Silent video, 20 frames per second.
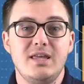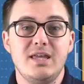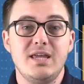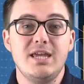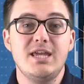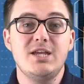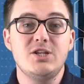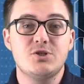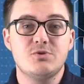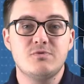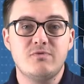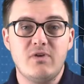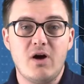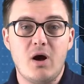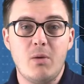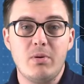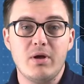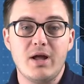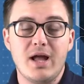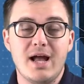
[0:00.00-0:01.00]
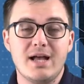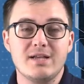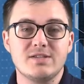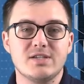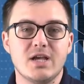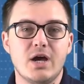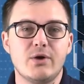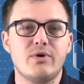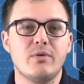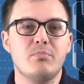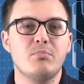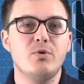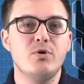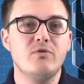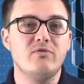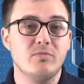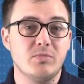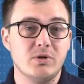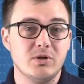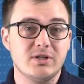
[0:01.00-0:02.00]
Each fob has a
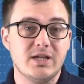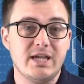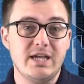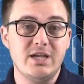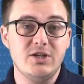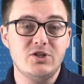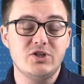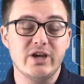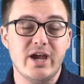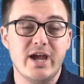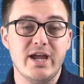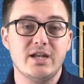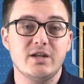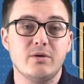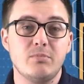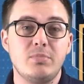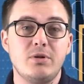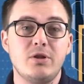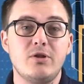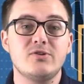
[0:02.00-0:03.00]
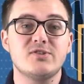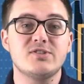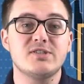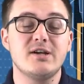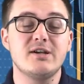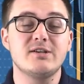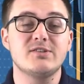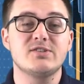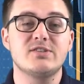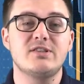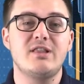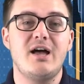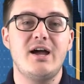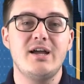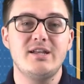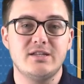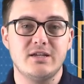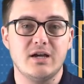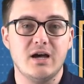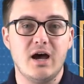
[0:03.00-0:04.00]
removable keychain plus a
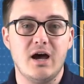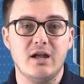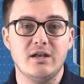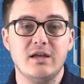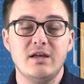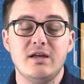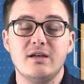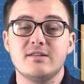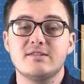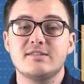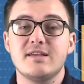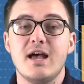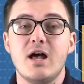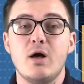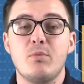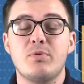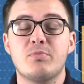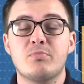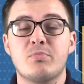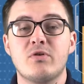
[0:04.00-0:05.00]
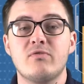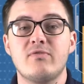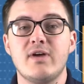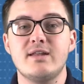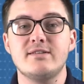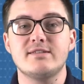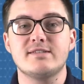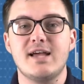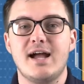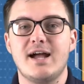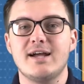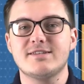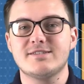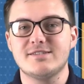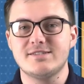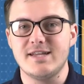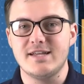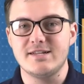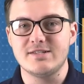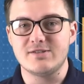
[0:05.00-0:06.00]
slide guard to help prevent
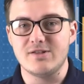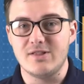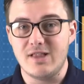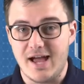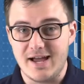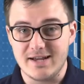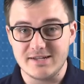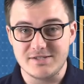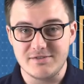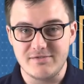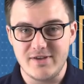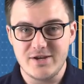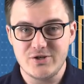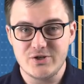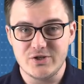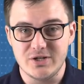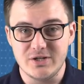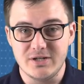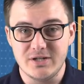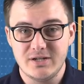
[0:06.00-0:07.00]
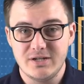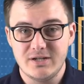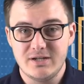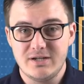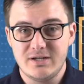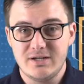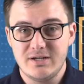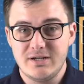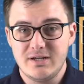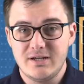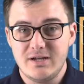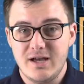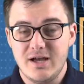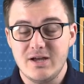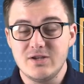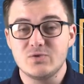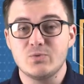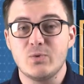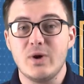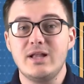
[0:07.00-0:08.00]
accidental activation.
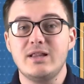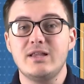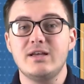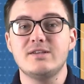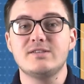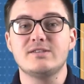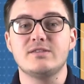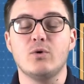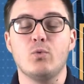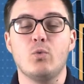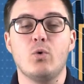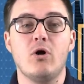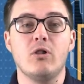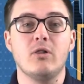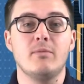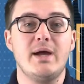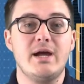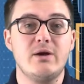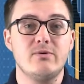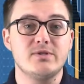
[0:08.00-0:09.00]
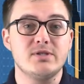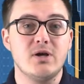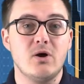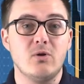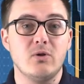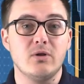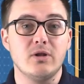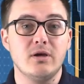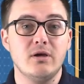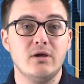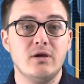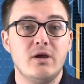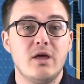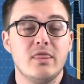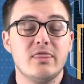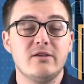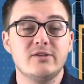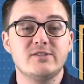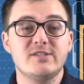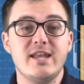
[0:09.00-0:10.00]
As well as the wall mount holder,
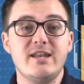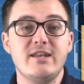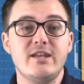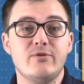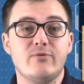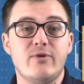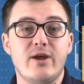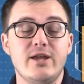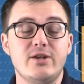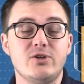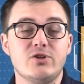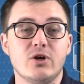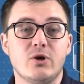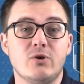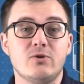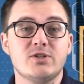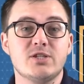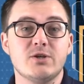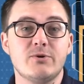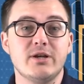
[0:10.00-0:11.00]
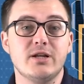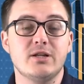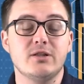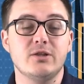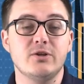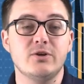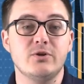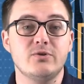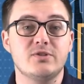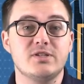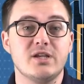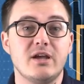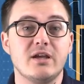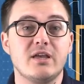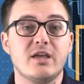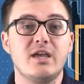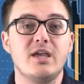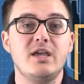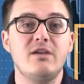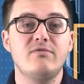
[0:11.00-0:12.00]
the ZENDit range also includes a
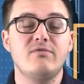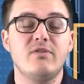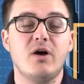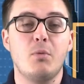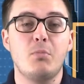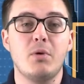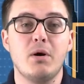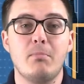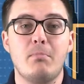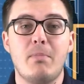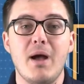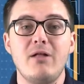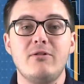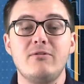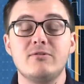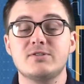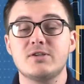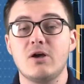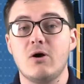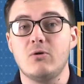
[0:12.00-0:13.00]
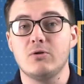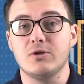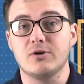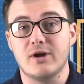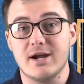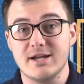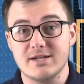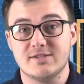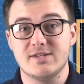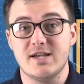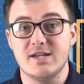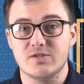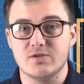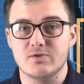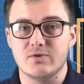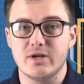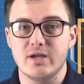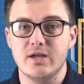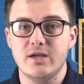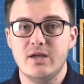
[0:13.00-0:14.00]
key fob belt holder
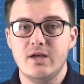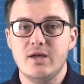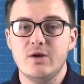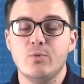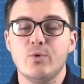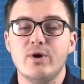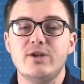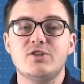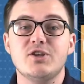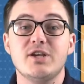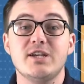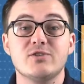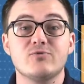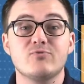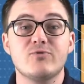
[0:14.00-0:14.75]
accessory, which is